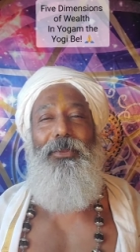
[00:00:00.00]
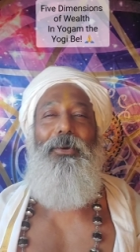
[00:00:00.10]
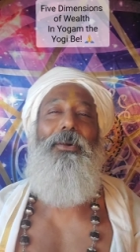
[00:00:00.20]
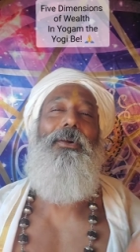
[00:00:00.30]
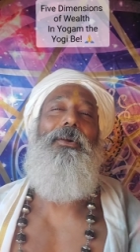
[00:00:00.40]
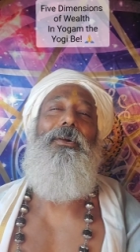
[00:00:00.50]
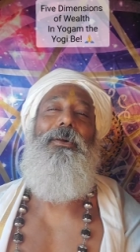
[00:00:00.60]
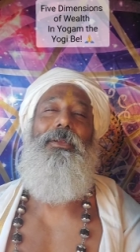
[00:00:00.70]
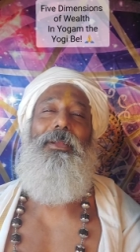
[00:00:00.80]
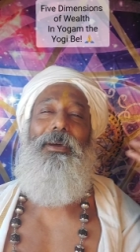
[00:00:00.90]
in
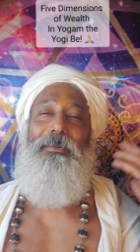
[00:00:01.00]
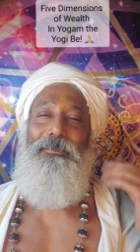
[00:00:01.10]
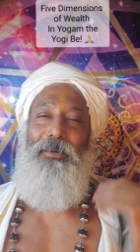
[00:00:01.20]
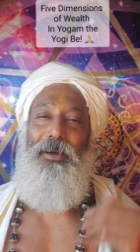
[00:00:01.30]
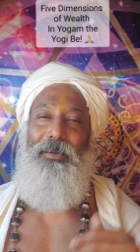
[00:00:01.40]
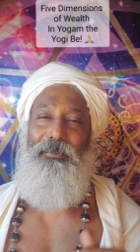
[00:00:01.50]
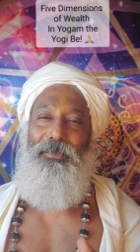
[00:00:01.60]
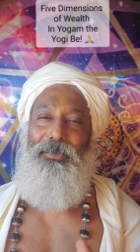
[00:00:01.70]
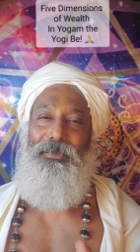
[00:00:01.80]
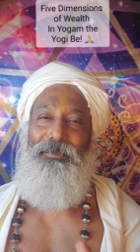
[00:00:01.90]
all her
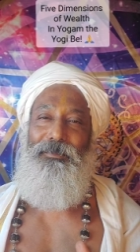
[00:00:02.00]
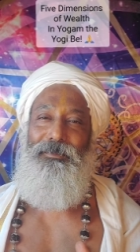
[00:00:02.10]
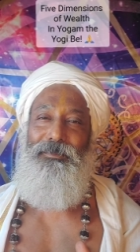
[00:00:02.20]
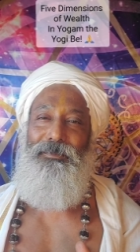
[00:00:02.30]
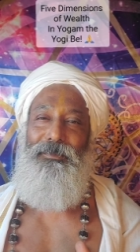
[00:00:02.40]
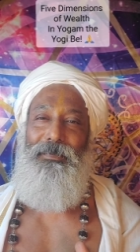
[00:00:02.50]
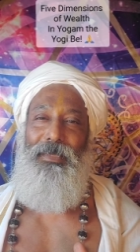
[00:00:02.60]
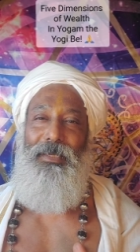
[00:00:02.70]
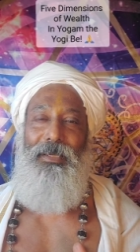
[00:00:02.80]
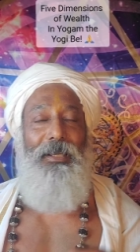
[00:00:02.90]
forms.
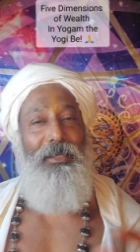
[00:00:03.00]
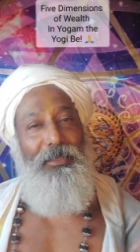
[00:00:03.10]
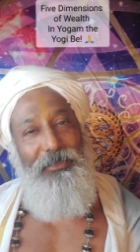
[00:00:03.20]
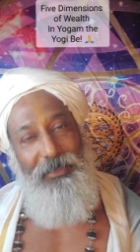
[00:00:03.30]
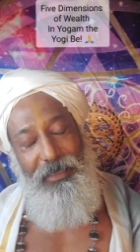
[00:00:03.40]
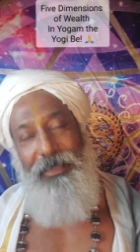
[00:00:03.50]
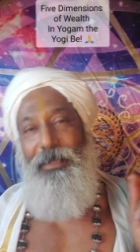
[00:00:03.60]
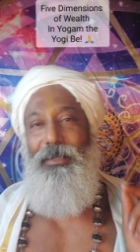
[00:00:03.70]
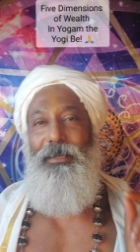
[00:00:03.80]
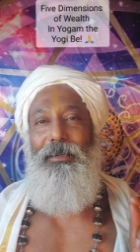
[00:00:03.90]
Here,
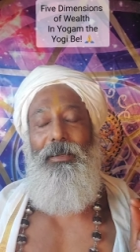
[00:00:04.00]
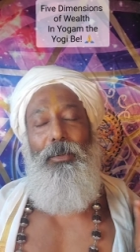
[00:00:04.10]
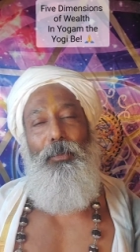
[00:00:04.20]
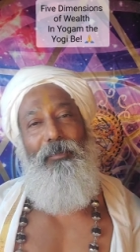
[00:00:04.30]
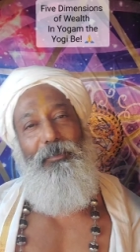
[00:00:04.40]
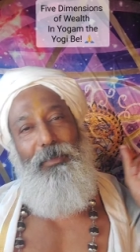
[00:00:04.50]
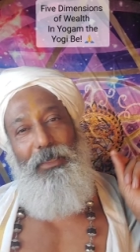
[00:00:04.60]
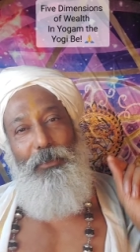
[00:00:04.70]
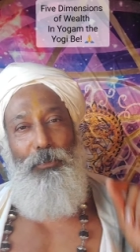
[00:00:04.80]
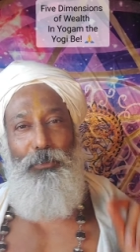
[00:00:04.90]
when we
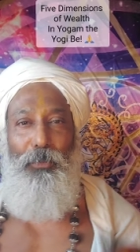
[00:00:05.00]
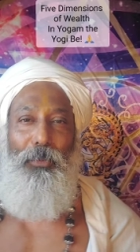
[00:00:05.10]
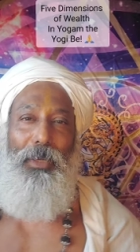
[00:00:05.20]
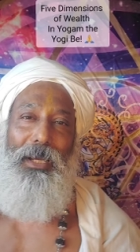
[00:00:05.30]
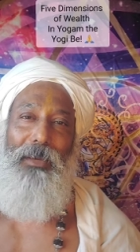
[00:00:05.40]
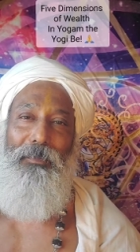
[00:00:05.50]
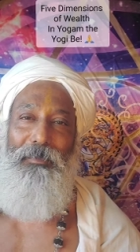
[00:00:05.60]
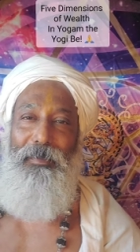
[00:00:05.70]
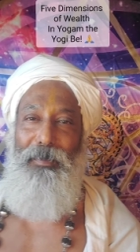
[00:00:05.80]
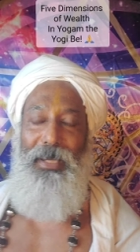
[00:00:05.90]
do yoga, when
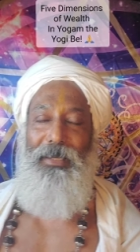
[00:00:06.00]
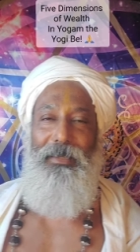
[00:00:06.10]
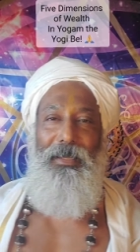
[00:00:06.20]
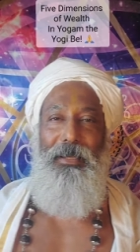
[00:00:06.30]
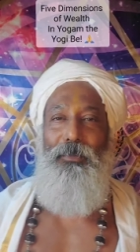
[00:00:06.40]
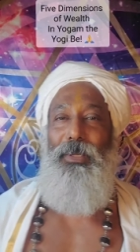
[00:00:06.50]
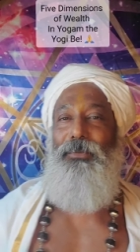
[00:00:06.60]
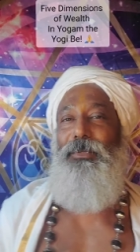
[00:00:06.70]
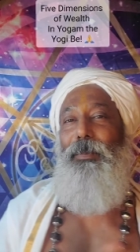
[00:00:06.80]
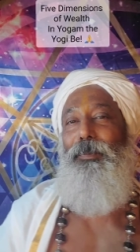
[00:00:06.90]
we meditate, we are
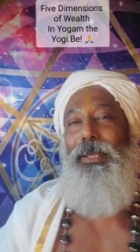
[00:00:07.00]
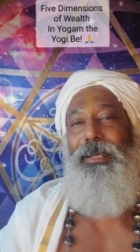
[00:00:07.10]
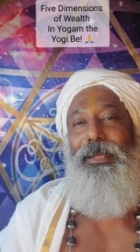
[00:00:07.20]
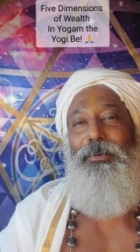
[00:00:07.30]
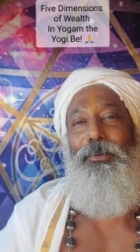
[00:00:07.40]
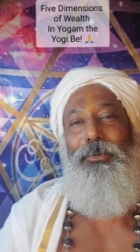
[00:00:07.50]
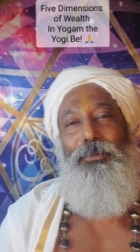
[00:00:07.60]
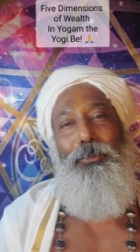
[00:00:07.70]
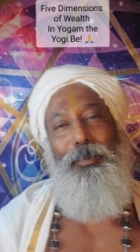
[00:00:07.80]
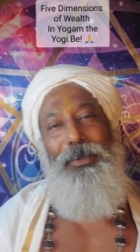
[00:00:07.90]
stepping into the
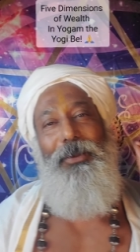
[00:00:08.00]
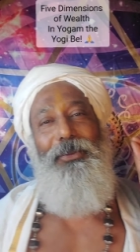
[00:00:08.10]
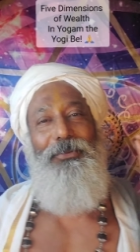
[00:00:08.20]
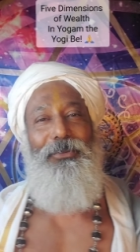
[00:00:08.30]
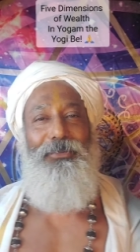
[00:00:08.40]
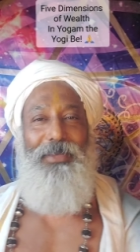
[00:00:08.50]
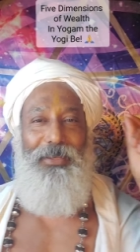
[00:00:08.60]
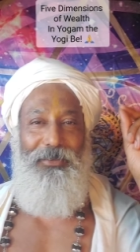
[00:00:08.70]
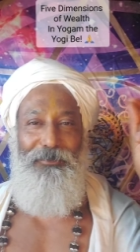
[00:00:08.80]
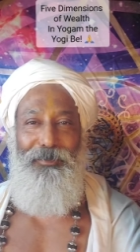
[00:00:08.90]
superconscious
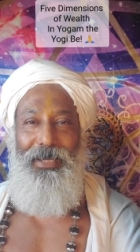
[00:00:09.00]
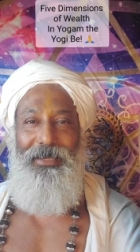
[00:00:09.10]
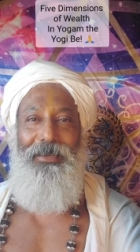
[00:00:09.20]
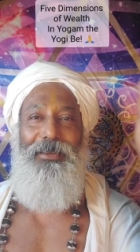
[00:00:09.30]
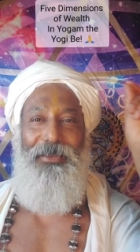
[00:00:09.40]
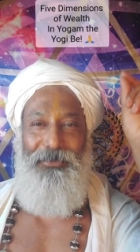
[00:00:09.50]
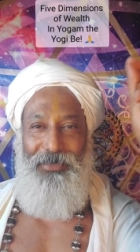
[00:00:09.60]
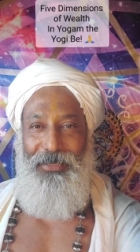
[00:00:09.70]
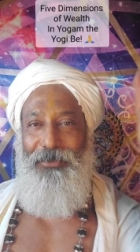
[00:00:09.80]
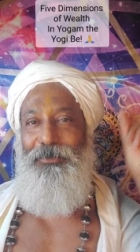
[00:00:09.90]
state of mind, the
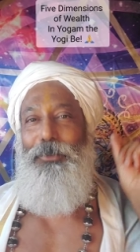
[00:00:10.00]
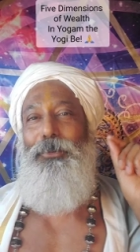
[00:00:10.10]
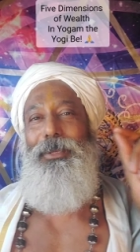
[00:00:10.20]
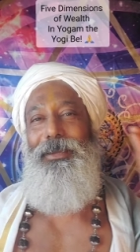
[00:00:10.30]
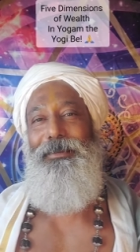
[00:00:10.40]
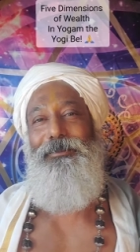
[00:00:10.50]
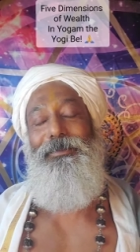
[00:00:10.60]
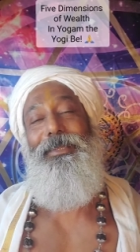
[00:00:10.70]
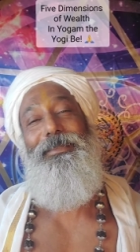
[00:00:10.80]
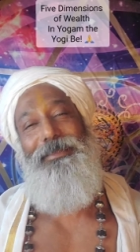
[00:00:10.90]
state of Turiya.
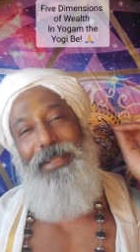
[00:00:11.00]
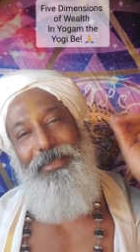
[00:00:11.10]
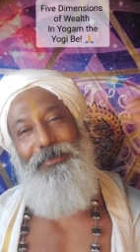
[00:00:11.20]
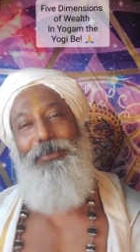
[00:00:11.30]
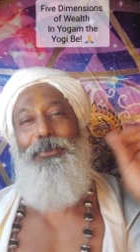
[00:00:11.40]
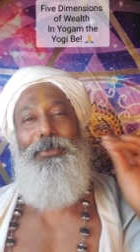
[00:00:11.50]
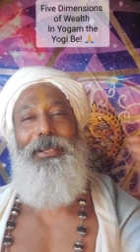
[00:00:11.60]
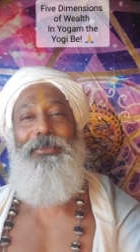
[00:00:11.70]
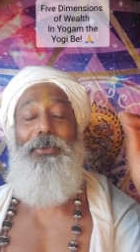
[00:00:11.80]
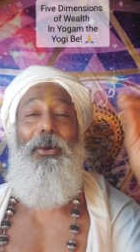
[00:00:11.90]
The state of
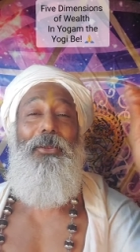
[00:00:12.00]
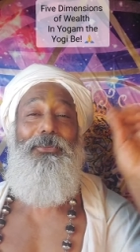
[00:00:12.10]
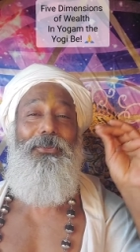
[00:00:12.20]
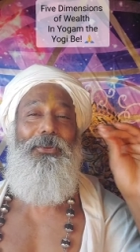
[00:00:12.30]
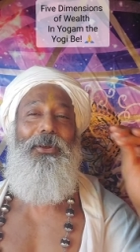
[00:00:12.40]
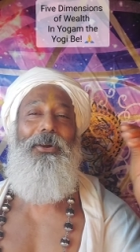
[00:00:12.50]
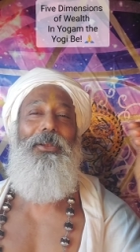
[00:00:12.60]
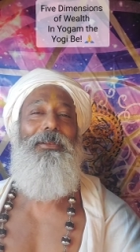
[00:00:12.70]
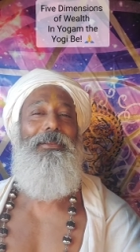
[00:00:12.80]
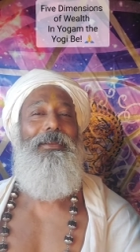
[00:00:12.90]
Turiya is also
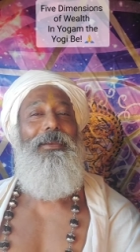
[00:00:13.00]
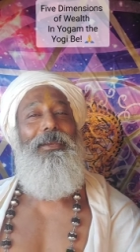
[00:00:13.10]
called